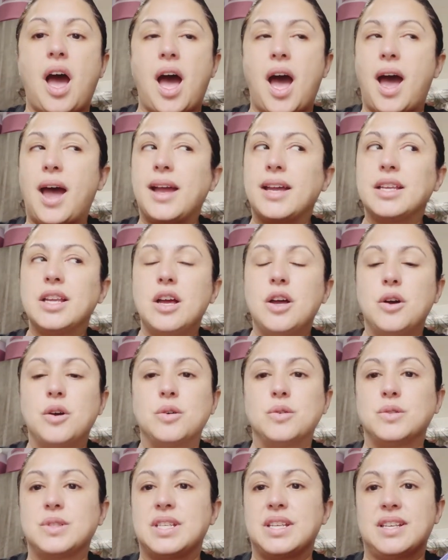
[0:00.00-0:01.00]
I
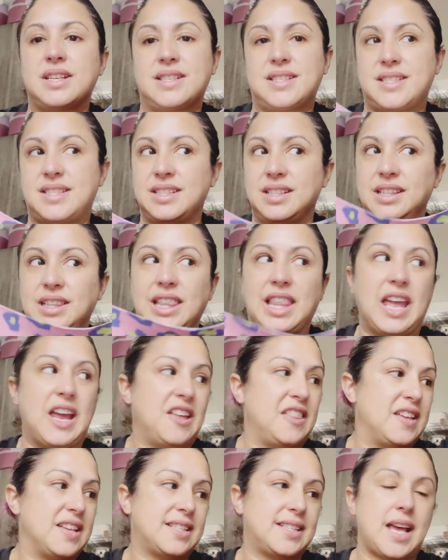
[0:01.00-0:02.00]
don't lay
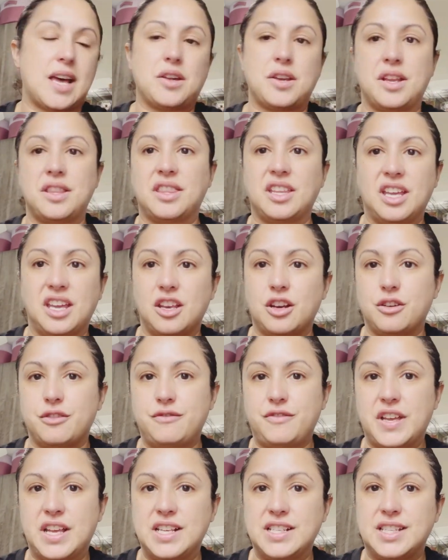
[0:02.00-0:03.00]
this out on the
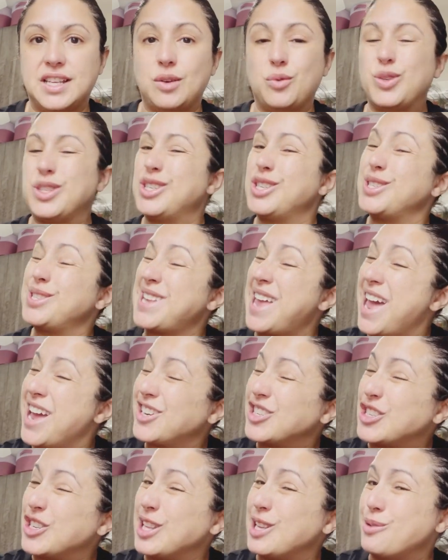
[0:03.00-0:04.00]
interfacing, which is
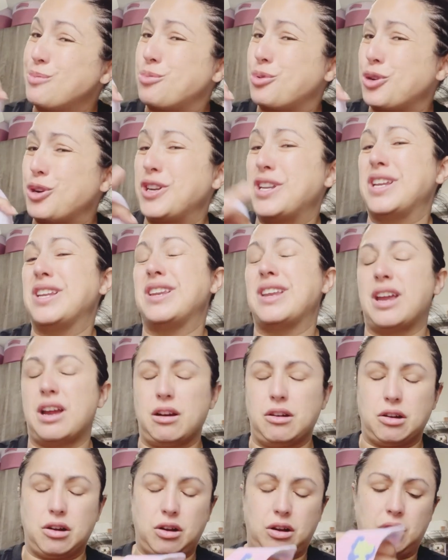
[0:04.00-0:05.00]
actually pretty
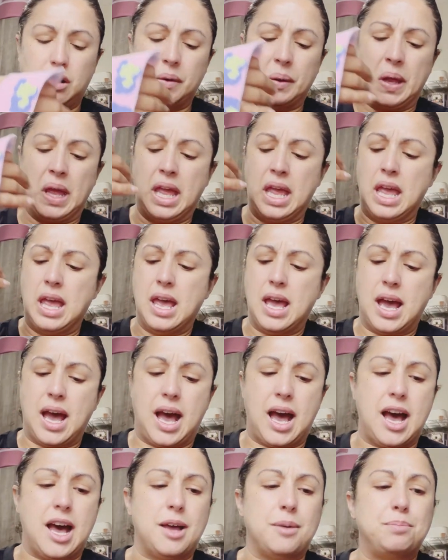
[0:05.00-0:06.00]
narrow
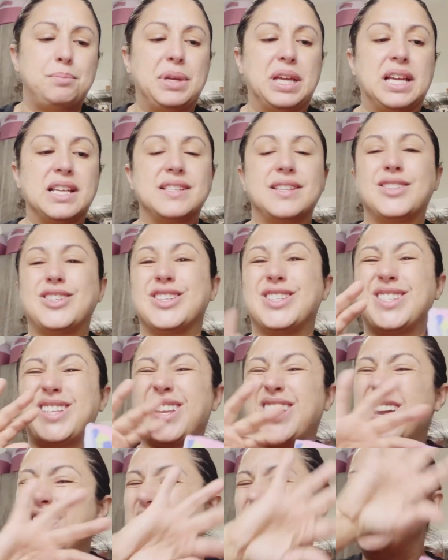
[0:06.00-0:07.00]
um, because it just
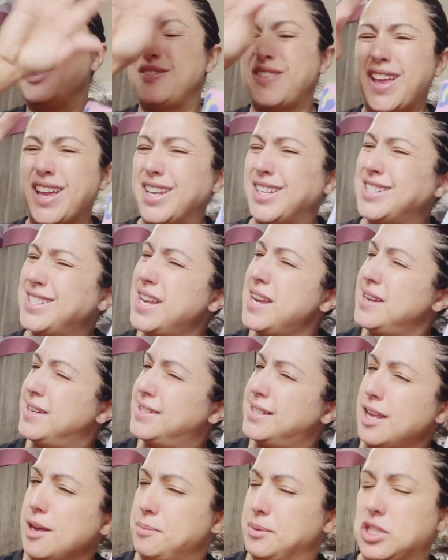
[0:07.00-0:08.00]
kind of like
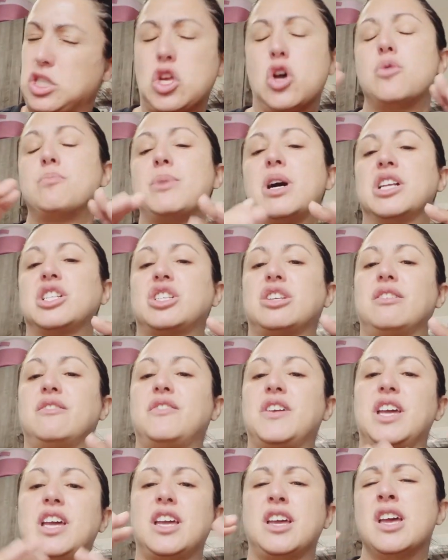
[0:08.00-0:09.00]
takes up so much of
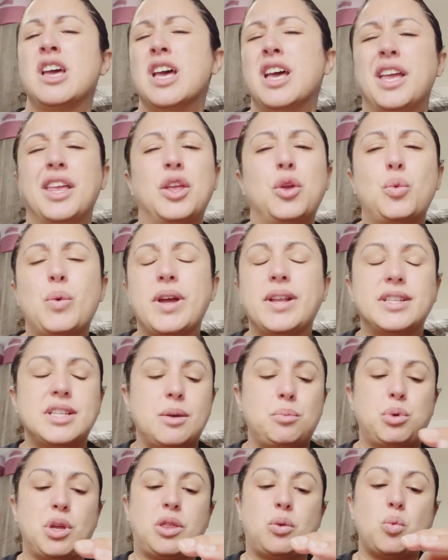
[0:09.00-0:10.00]
it you end
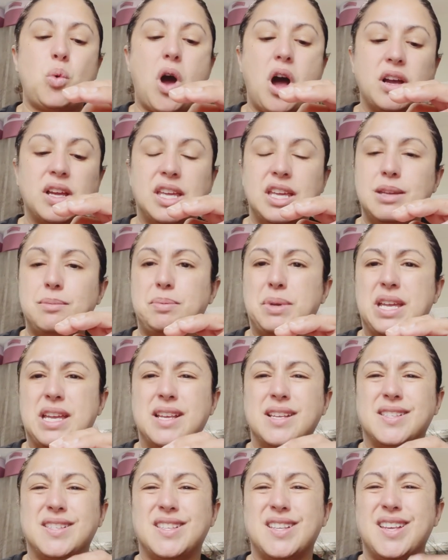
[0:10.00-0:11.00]
up with wonky
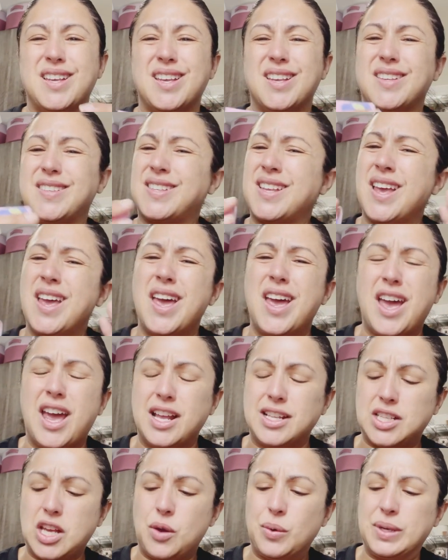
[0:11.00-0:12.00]
pieces.
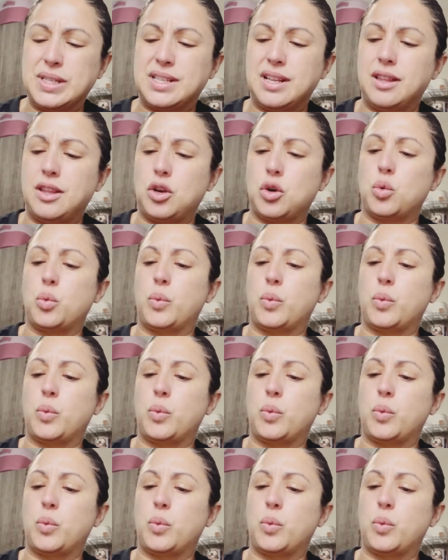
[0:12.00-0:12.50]
It's always a little